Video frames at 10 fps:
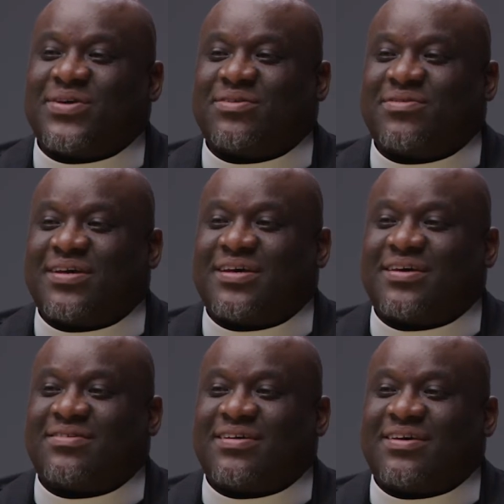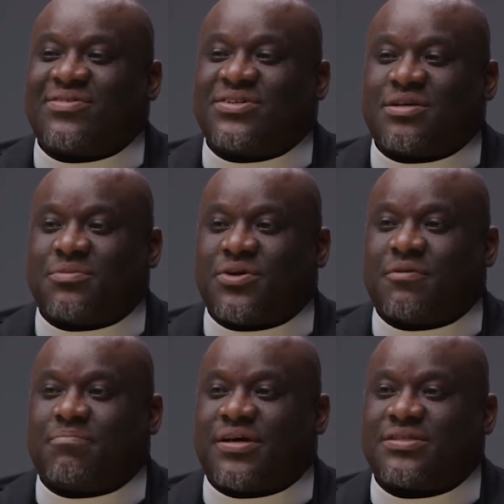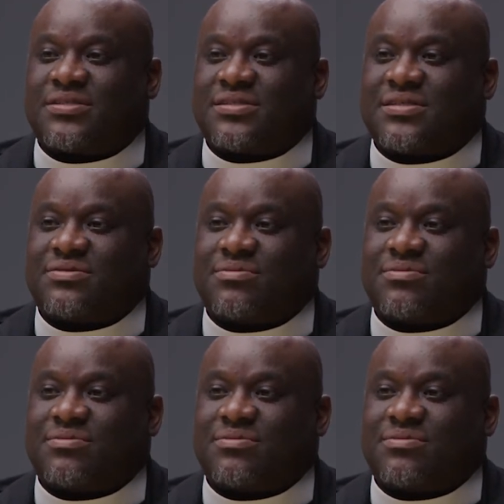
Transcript: and what are some of your best